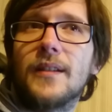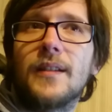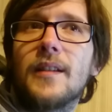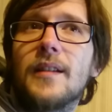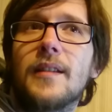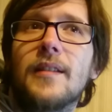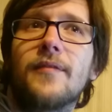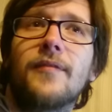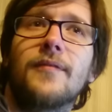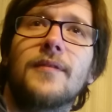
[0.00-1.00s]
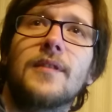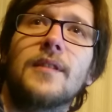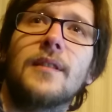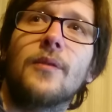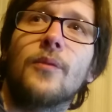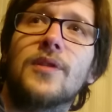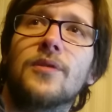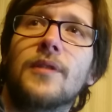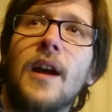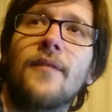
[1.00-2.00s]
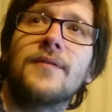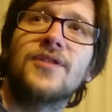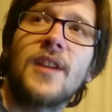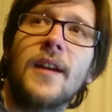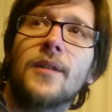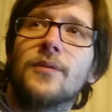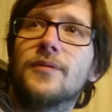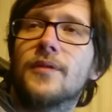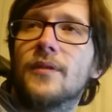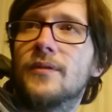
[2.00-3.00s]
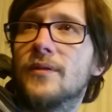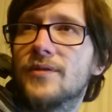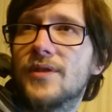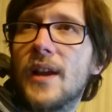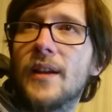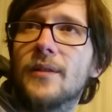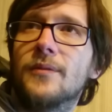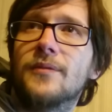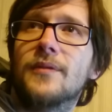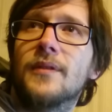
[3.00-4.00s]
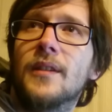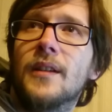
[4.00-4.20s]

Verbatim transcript: uh, if we should have shadows or not shadows,